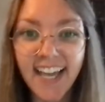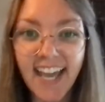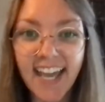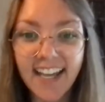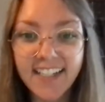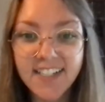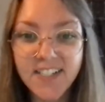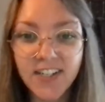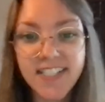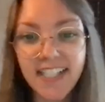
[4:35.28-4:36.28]
and
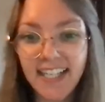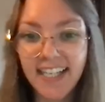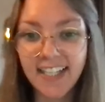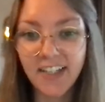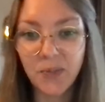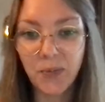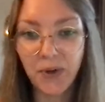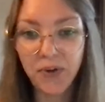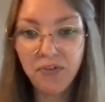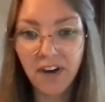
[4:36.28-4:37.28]
start digging in on
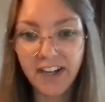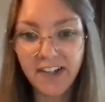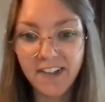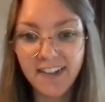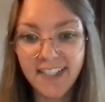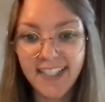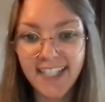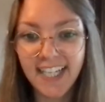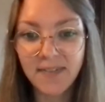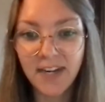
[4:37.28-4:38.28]
profile.
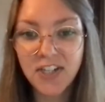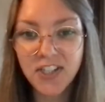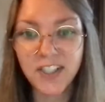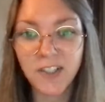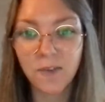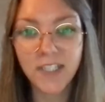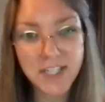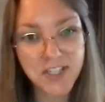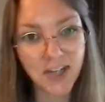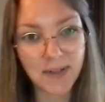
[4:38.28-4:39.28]
And I'm actually going to
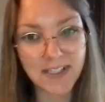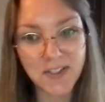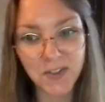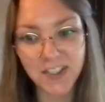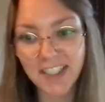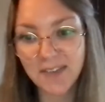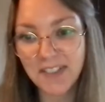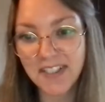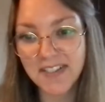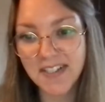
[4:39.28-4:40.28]
reshare my screen
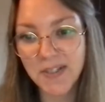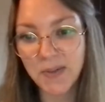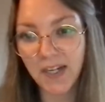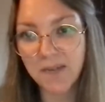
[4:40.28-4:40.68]
because this is what I